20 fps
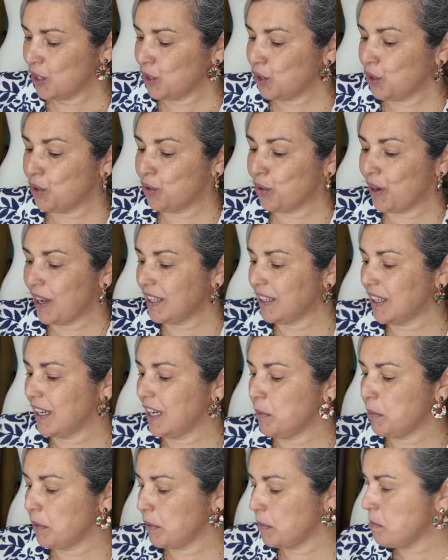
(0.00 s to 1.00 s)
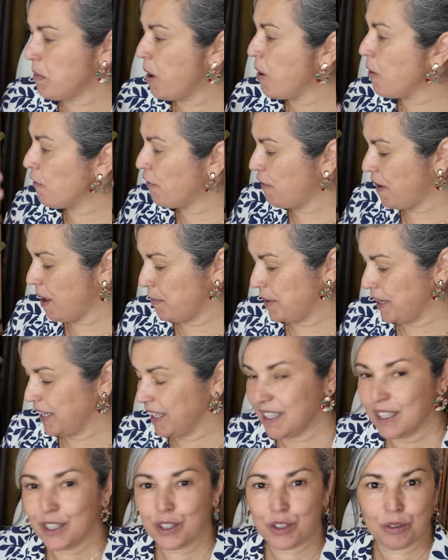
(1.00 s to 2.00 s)
to create a little bit more
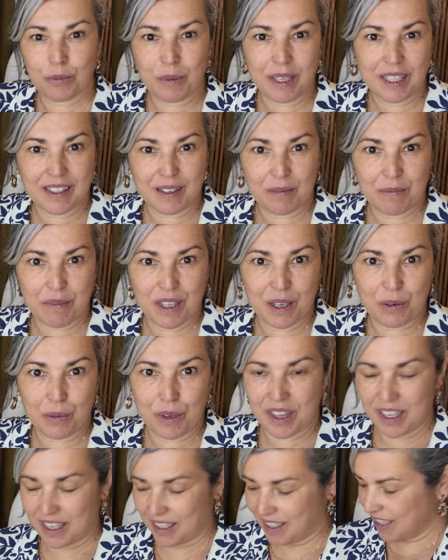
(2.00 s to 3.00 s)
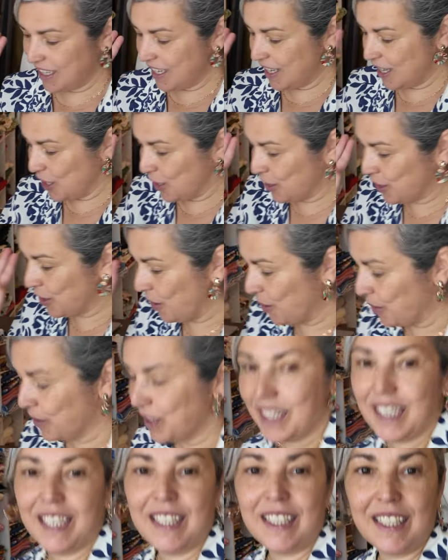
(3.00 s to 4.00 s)
fabric to make something with it. So
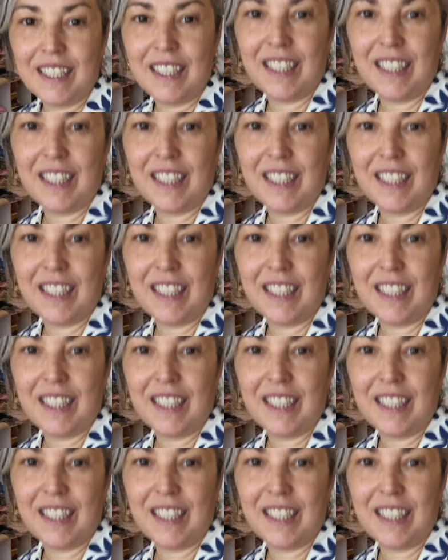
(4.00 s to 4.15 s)
let's